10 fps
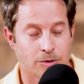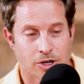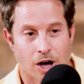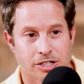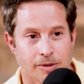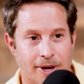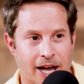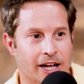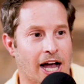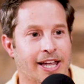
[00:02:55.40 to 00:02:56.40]
was awesome, and
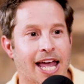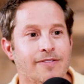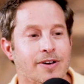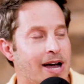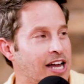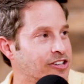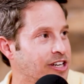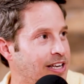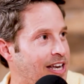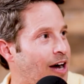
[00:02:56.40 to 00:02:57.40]
I can't even
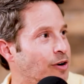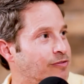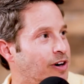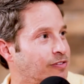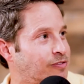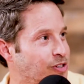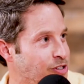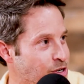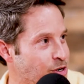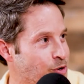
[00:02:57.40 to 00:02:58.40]
imagine how it felt for
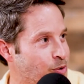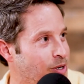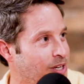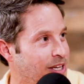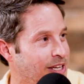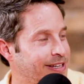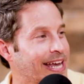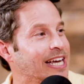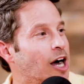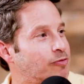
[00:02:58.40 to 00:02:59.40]
you
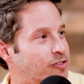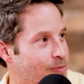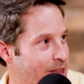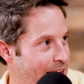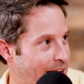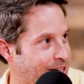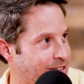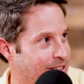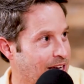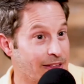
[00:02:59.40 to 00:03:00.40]
getting up from
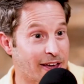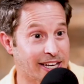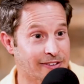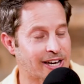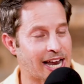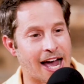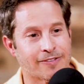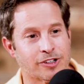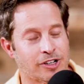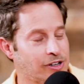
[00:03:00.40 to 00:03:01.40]
that, and then even
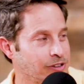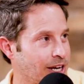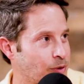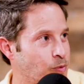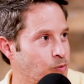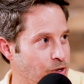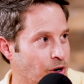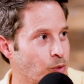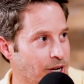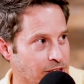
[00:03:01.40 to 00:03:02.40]
after, like, you know,
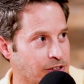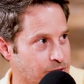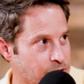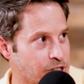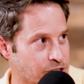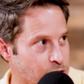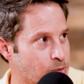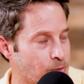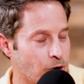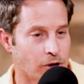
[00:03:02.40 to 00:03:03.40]
winning the
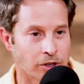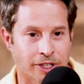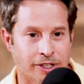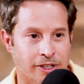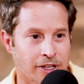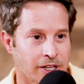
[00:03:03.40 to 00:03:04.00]
Super Bowl. And